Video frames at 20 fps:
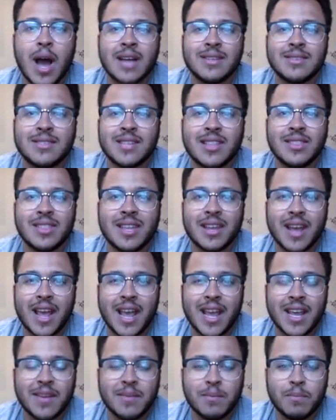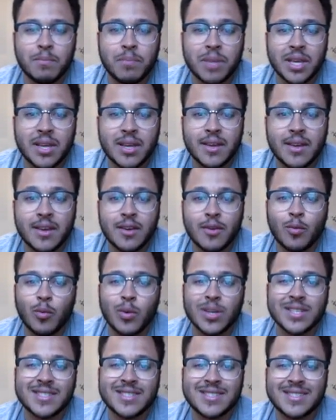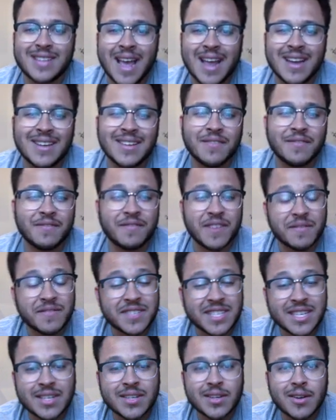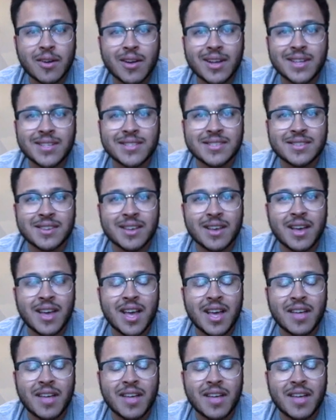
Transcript: I said that 8B was 10 to 15 degrees.